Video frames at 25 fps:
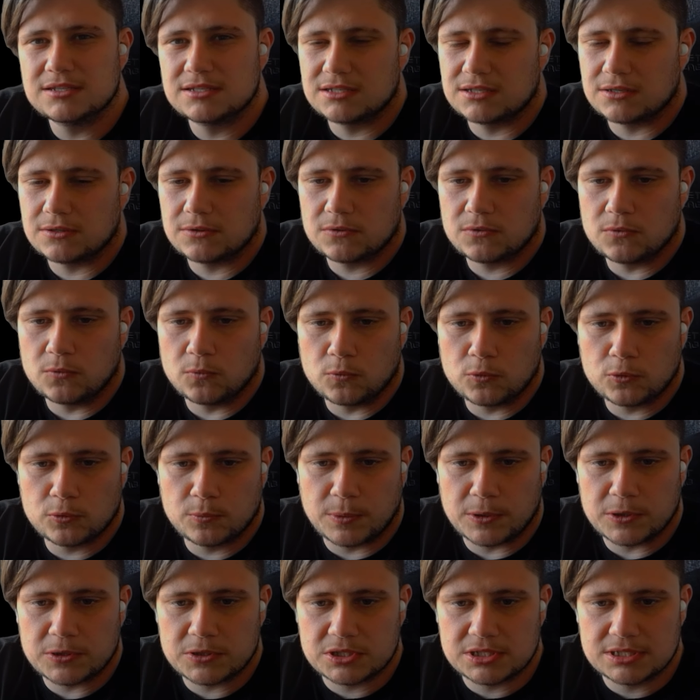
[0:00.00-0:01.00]
So
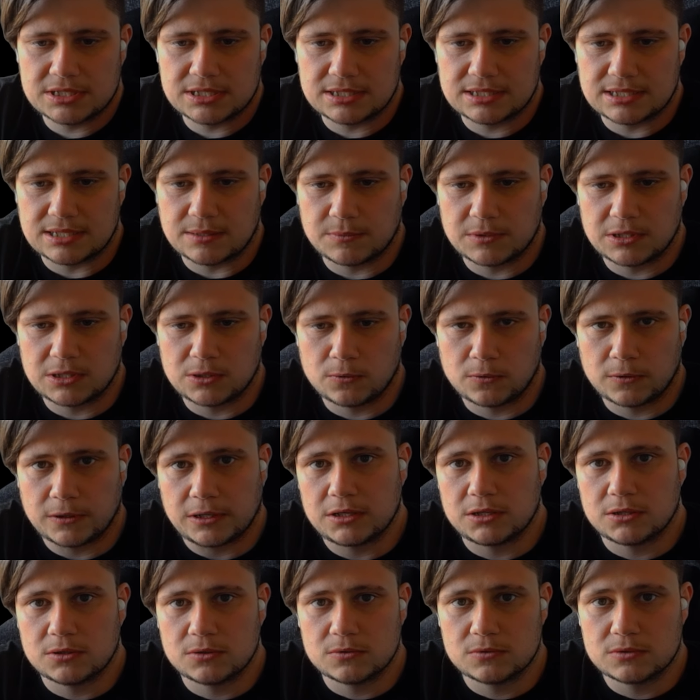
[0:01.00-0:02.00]
ward potions are something you
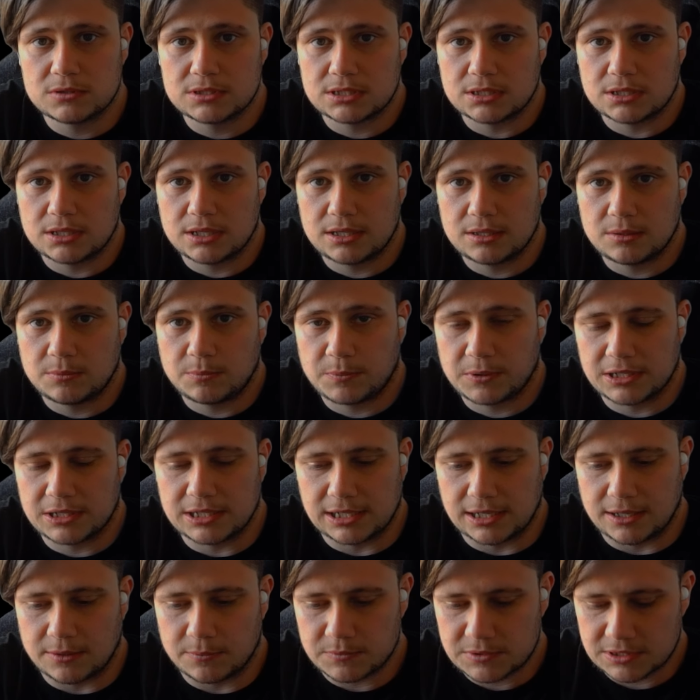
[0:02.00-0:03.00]
want to use in
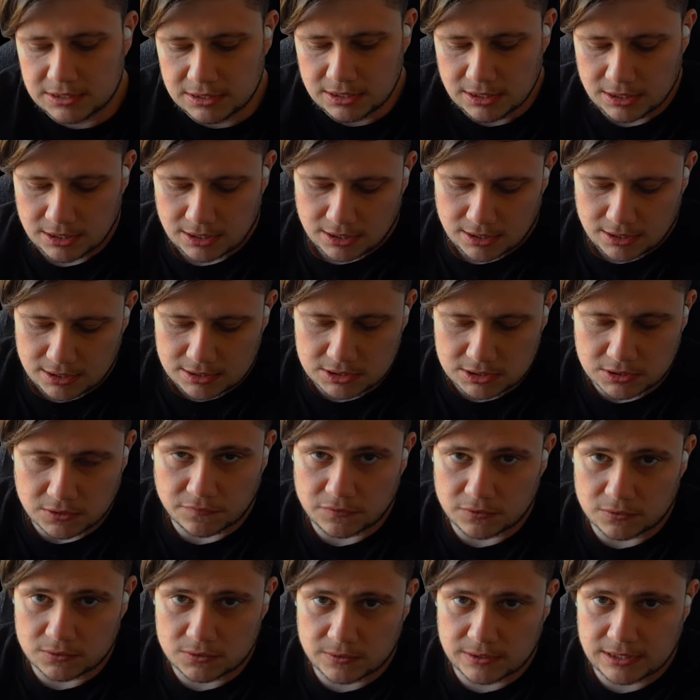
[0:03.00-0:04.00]
big clumps. So
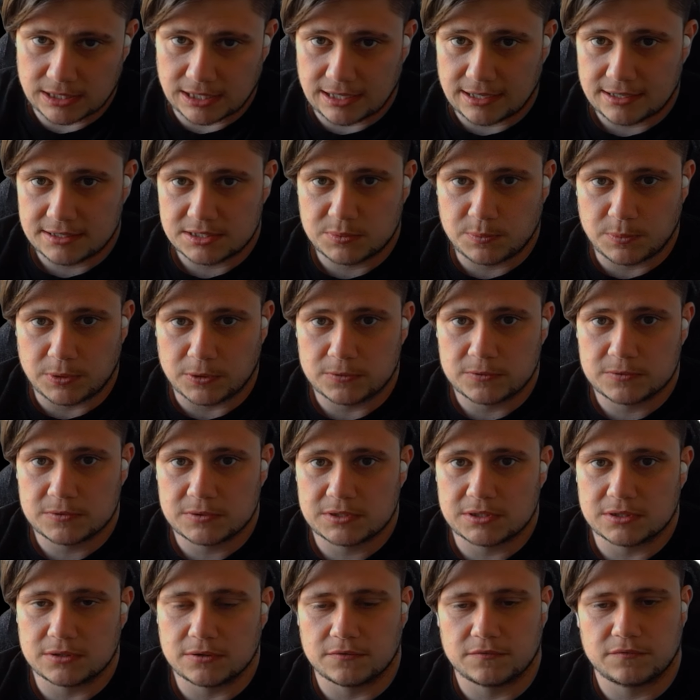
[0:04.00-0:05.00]
if you're doing large
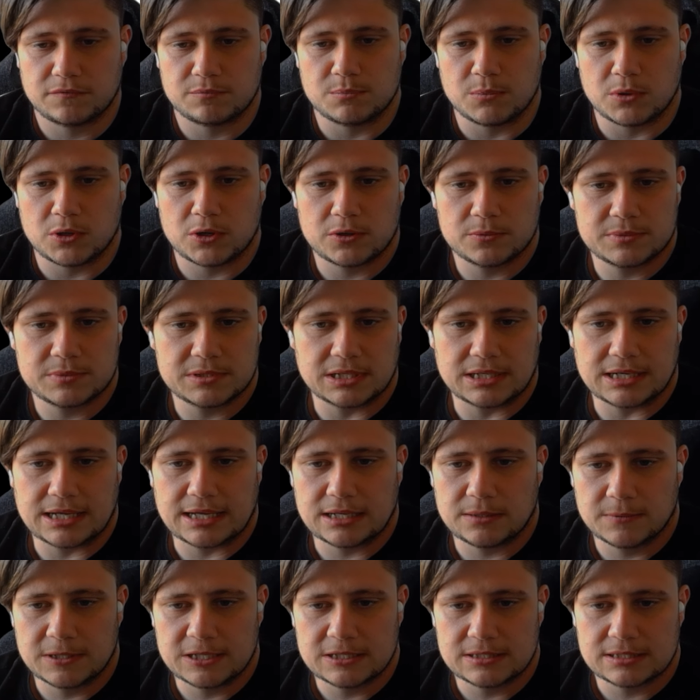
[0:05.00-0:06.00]
pools of mobs and
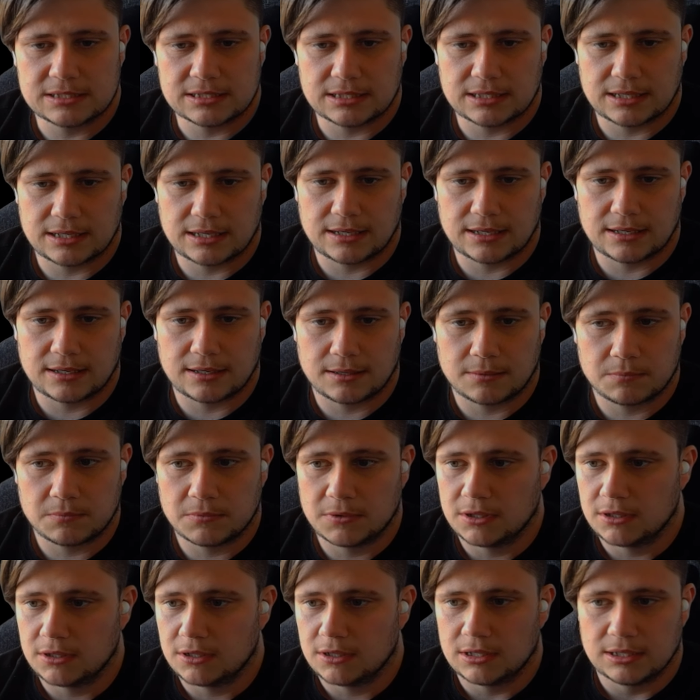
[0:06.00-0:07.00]
enemies,
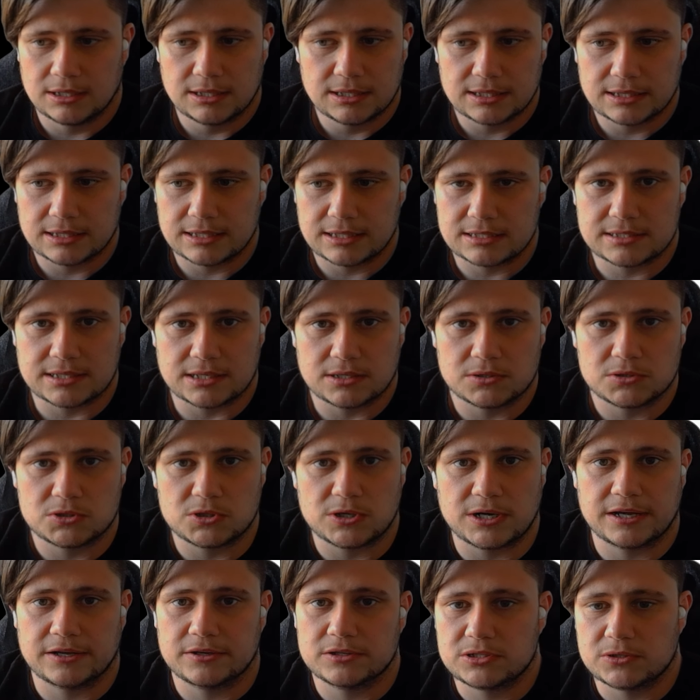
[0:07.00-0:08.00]
let's say you're
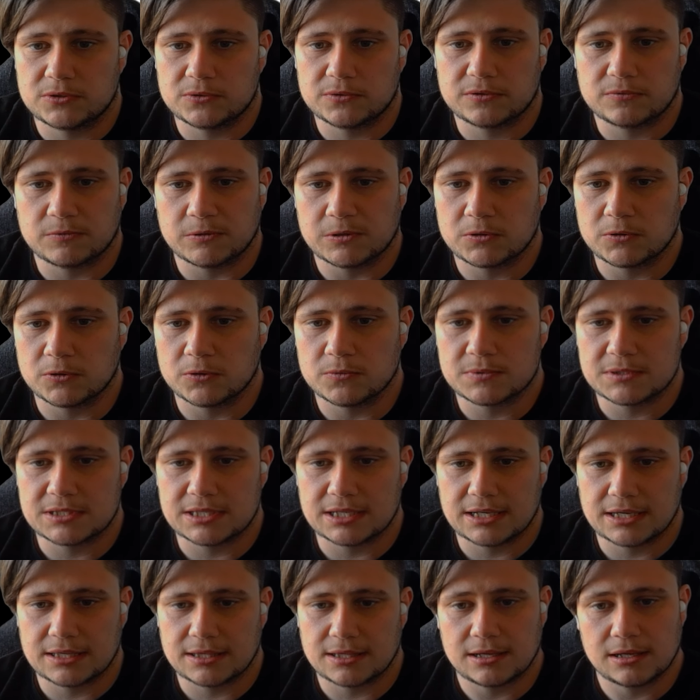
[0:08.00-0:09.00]
dragging 2 or 3
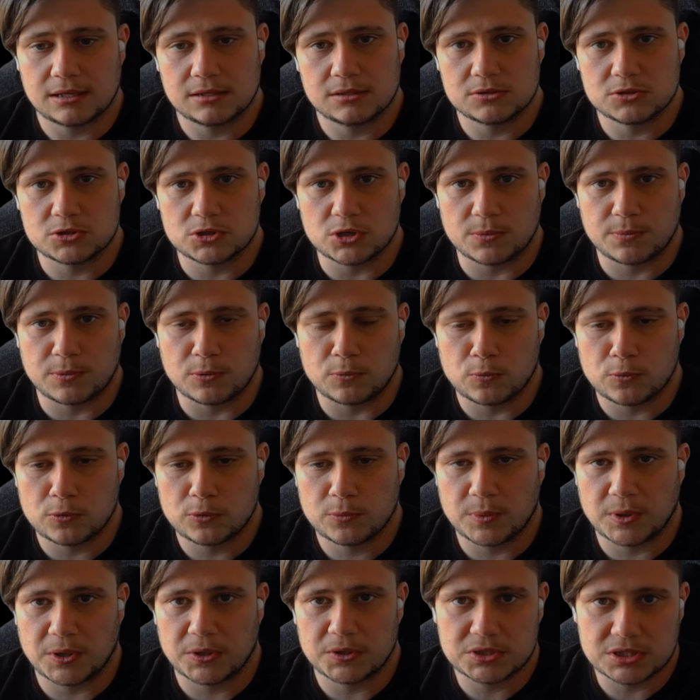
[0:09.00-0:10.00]
groups together, drop a
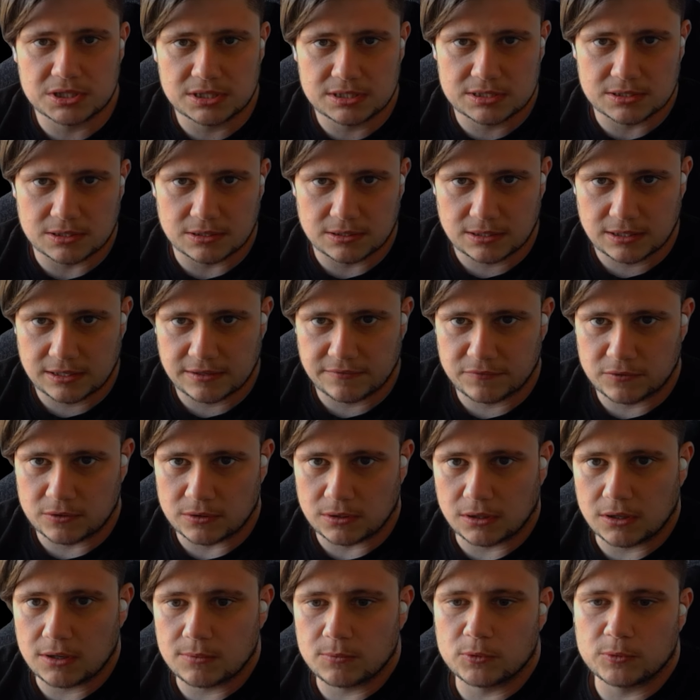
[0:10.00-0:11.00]
ward potion that's going to give
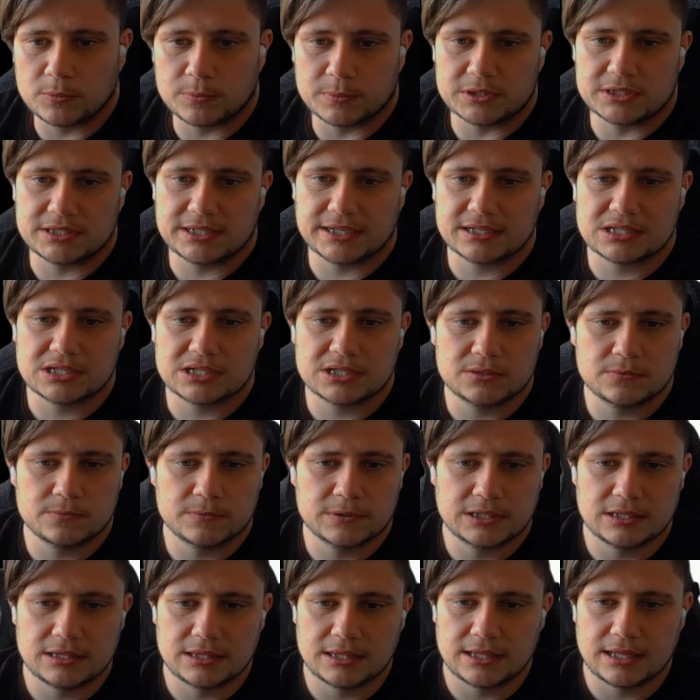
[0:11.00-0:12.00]
you a lot more
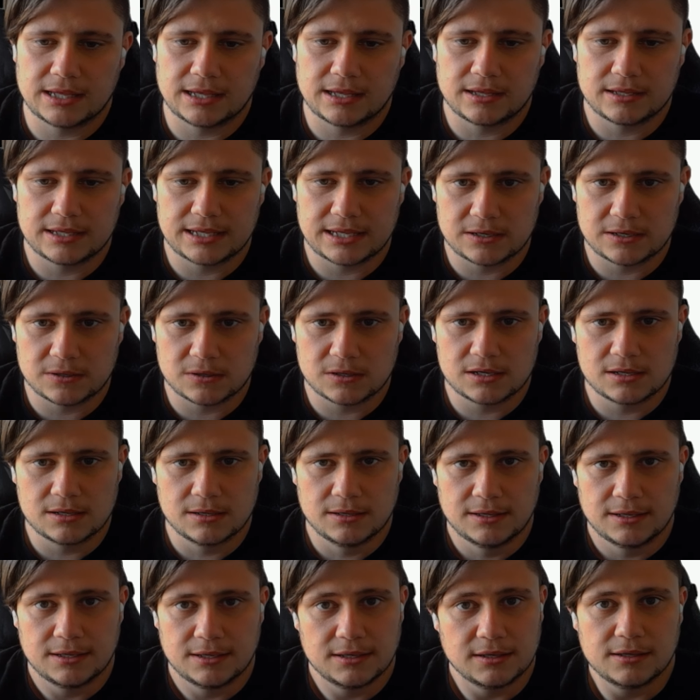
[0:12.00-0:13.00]
protection within that
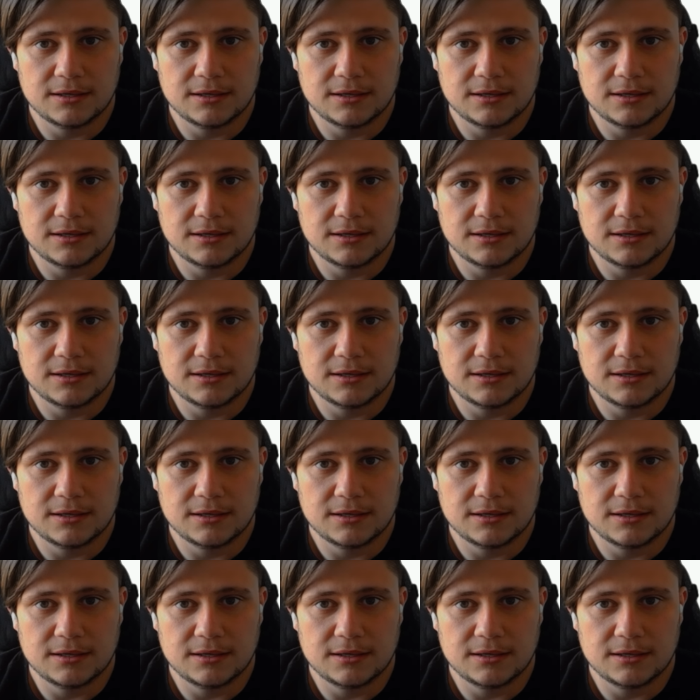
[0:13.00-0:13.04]
area.